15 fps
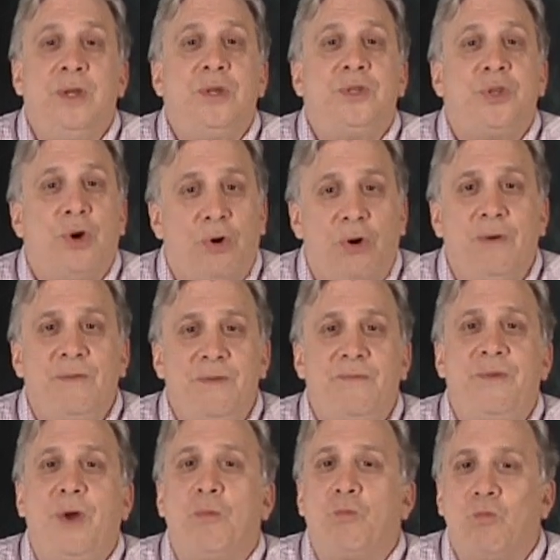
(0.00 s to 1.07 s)
So
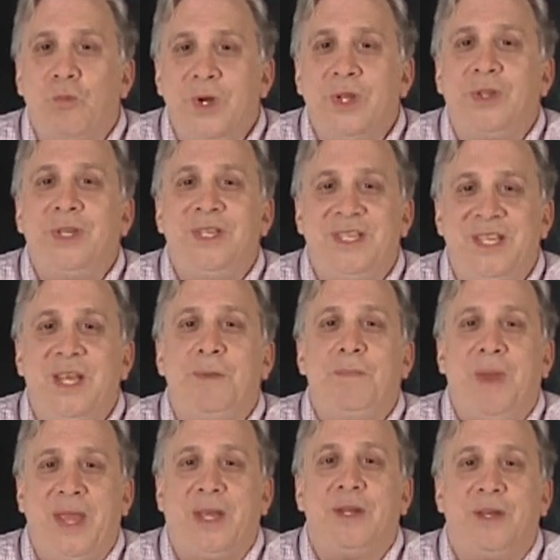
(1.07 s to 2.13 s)
Irvinfeld really did
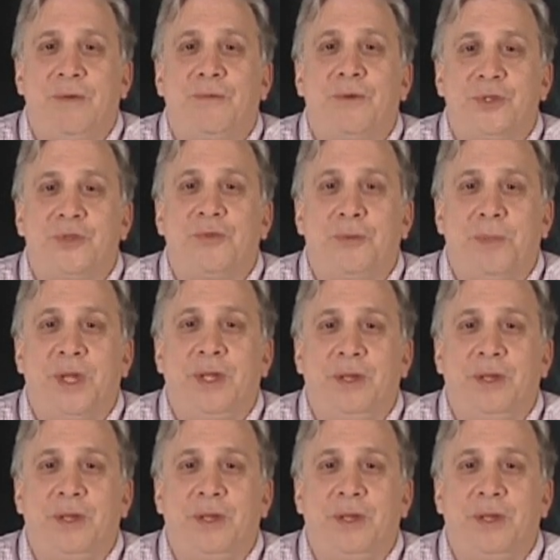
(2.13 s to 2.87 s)
make a difference for me.